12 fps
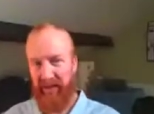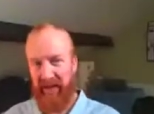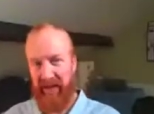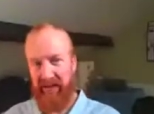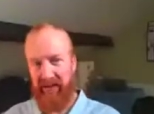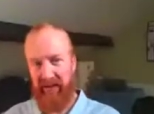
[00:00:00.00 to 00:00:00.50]

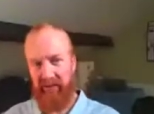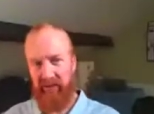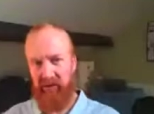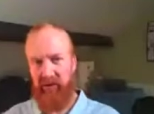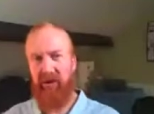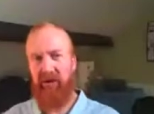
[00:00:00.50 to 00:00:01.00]
And
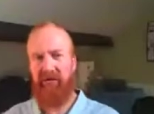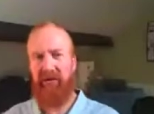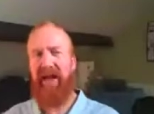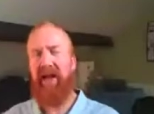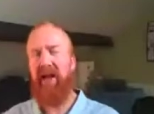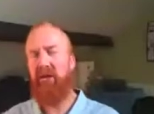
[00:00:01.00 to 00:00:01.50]
sometimes you can
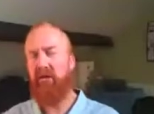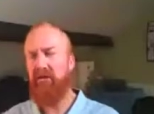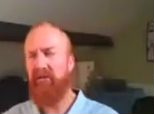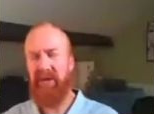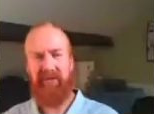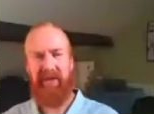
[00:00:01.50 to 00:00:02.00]
create
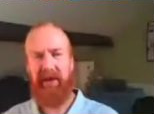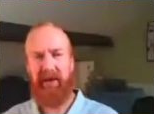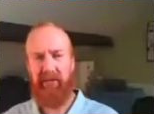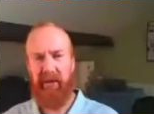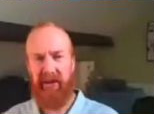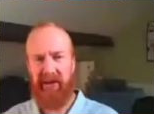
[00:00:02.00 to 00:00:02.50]
enormous
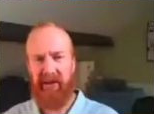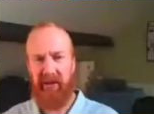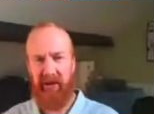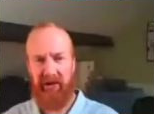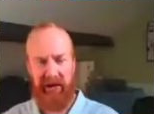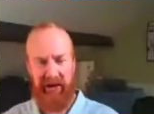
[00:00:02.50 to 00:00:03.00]
value by just
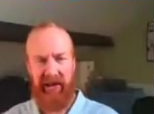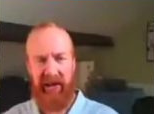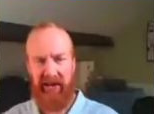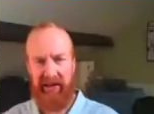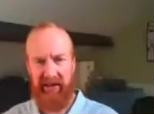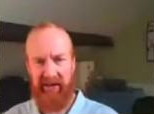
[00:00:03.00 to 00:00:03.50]

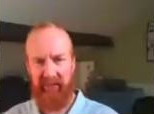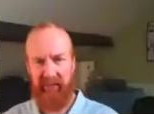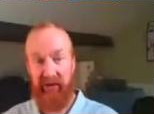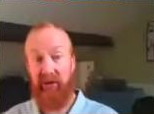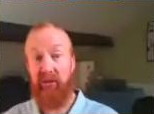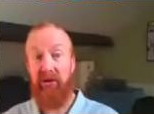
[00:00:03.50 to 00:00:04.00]
articulating
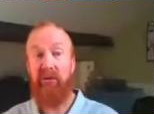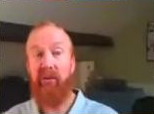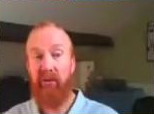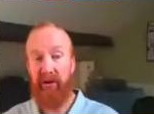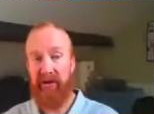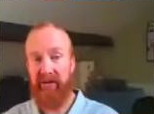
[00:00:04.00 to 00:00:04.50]
something to a new
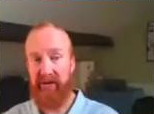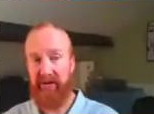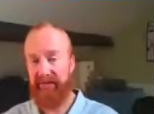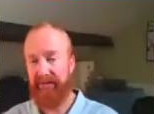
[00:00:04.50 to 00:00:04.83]
audience.